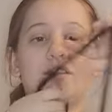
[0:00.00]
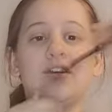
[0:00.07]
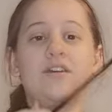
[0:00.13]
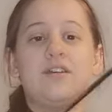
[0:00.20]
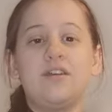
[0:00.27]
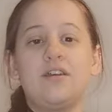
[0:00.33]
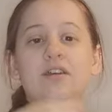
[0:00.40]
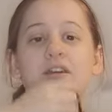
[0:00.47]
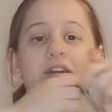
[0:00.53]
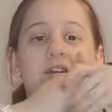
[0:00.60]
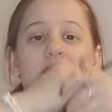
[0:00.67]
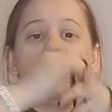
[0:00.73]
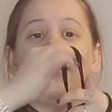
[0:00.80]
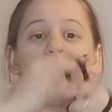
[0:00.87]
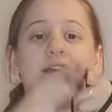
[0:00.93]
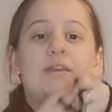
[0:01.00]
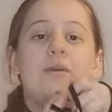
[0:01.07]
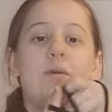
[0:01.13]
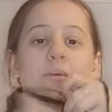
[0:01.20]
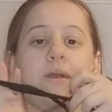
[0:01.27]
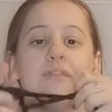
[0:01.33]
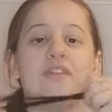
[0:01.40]
of like
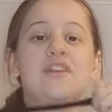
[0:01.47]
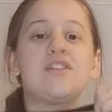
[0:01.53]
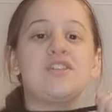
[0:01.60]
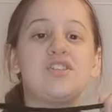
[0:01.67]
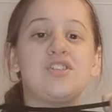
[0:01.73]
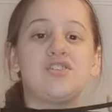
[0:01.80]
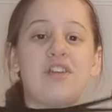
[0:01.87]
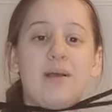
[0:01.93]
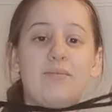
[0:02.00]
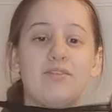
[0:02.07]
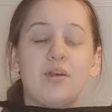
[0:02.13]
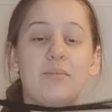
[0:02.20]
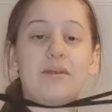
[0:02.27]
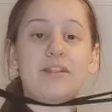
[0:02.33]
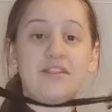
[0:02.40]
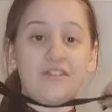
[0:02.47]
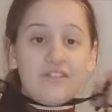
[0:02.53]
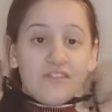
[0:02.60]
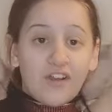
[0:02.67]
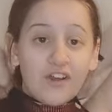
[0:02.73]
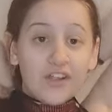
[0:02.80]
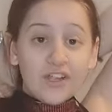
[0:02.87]
where this is strapped up at the
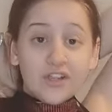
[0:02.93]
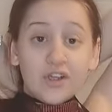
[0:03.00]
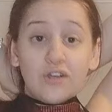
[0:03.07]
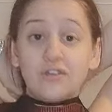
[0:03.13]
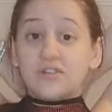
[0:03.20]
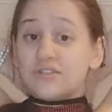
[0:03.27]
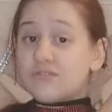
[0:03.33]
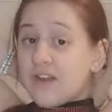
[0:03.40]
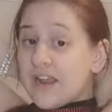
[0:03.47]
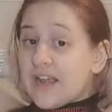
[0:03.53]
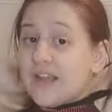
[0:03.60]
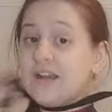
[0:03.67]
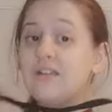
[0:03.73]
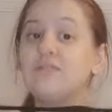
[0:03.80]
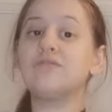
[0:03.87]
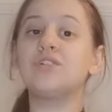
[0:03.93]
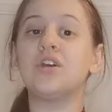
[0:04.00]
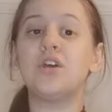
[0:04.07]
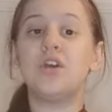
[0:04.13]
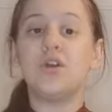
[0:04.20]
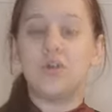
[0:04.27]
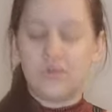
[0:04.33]
front and goes around,
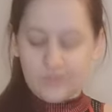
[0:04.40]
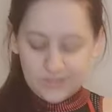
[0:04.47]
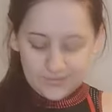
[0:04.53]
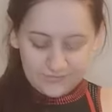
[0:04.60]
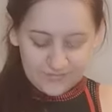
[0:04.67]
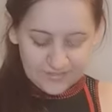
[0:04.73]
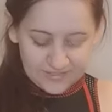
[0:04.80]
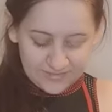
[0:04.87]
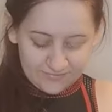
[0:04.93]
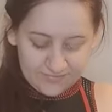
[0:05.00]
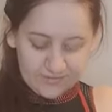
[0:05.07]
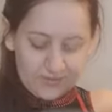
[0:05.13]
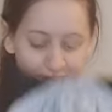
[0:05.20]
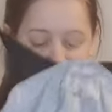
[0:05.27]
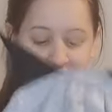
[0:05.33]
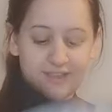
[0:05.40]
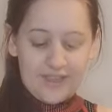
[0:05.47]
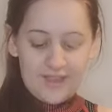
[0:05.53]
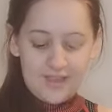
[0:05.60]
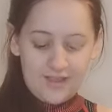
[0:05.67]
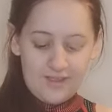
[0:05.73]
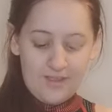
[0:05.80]
or something different like
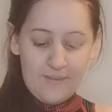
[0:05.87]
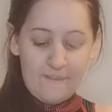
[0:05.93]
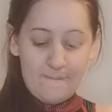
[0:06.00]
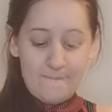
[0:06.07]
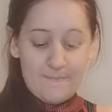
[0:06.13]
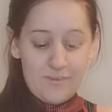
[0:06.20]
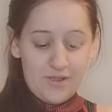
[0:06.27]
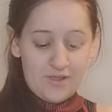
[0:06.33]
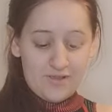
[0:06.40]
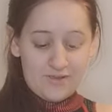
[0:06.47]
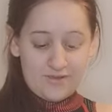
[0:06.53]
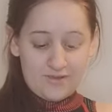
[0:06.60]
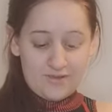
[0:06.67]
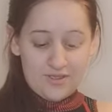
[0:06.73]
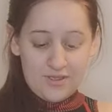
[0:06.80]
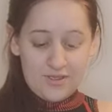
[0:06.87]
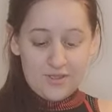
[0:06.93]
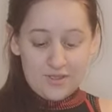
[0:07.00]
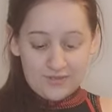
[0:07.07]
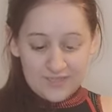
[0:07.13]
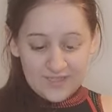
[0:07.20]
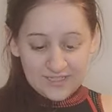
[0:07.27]
that. But
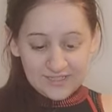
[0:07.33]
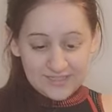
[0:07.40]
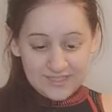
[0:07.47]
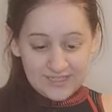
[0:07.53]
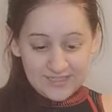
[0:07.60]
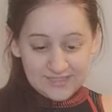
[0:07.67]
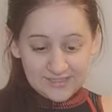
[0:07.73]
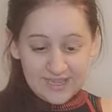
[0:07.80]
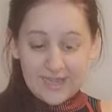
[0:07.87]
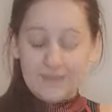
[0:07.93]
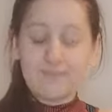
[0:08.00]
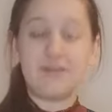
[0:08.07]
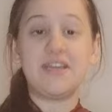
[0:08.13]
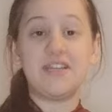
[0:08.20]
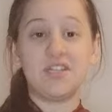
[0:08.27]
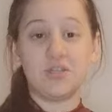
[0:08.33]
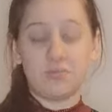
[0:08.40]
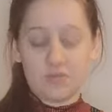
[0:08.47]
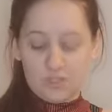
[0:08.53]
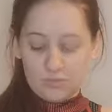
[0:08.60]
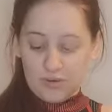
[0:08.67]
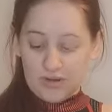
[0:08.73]
this is a medium
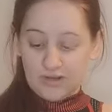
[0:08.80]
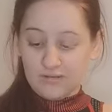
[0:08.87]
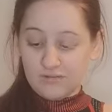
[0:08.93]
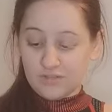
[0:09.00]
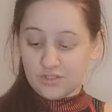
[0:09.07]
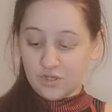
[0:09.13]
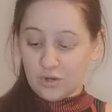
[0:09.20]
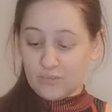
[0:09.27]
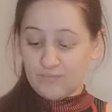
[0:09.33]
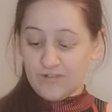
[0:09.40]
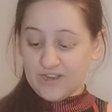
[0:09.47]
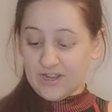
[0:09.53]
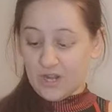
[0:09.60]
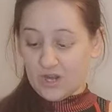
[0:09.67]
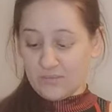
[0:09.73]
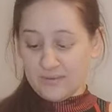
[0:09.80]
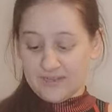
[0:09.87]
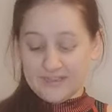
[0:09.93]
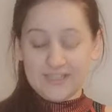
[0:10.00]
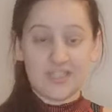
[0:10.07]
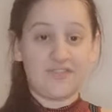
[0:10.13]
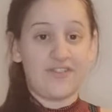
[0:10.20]
as well, so I'm really
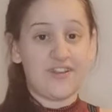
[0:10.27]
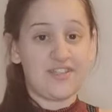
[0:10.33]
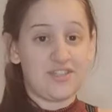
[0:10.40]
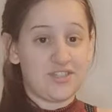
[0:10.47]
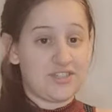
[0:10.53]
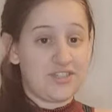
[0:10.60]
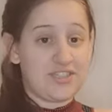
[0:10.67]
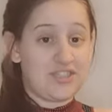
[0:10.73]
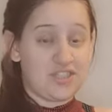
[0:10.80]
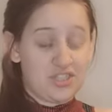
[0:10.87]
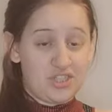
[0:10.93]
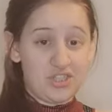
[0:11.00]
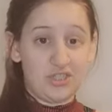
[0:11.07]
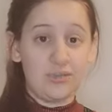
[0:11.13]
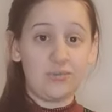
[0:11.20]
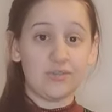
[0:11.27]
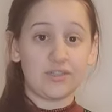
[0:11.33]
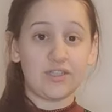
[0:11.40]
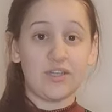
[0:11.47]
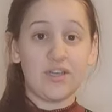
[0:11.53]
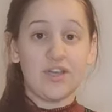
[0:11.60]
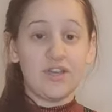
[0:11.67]
hoping this fits, because this is cute.
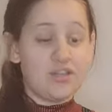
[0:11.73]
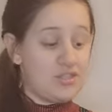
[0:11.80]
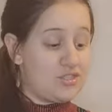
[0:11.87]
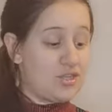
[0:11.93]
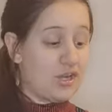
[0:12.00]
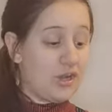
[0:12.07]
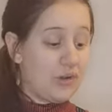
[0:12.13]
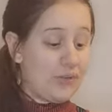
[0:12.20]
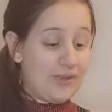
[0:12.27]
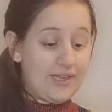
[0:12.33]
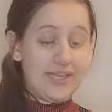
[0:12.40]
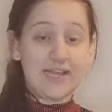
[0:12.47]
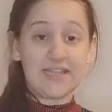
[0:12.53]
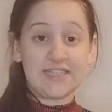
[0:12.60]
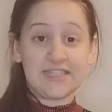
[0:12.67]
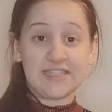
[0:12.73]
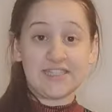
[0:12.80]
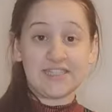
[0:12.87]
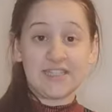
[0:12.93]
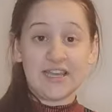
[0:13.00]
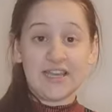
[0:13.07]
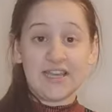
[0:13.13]
So let's